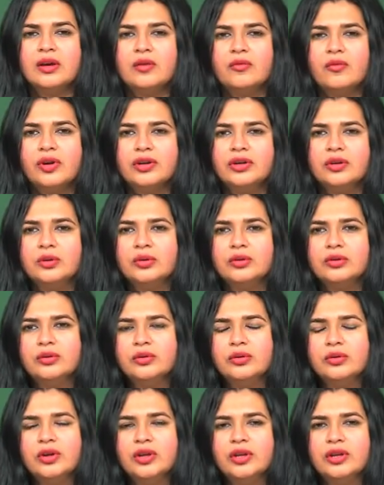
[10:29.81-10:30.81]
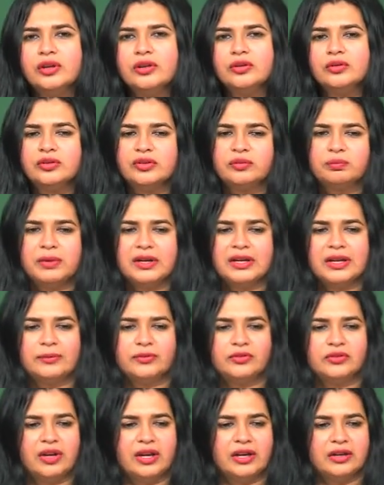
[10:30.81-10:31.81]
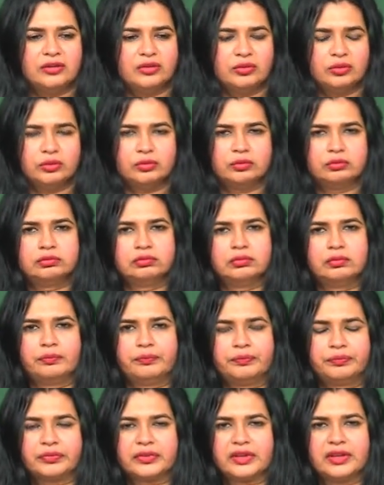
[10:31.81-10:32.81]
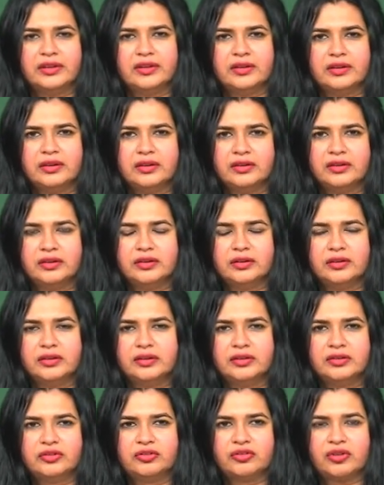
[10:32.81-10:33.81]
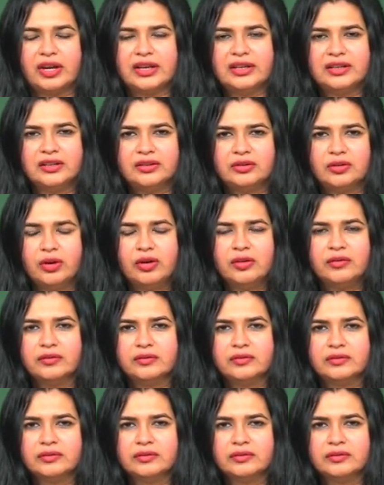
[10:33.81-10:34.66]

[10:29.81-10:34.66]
What do? You perhaps try to strike it off,